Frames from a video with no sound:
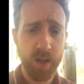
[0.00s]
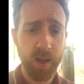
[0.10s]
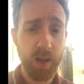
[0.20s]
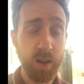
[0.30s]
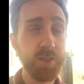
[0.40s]

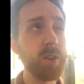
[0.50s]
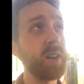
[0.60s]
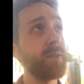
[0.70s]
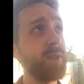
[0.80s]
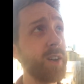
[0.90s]

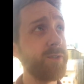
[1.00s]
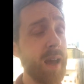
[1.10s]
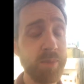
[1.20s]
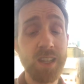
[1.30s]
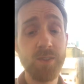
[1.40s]
a
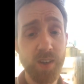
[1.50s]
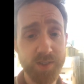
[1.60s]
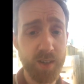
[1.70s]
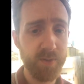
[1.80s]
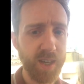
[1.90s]
family
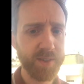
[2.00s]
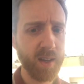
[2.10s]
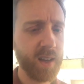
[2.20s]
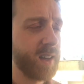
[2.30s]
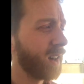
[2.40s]
visit
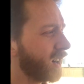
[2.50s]
visa.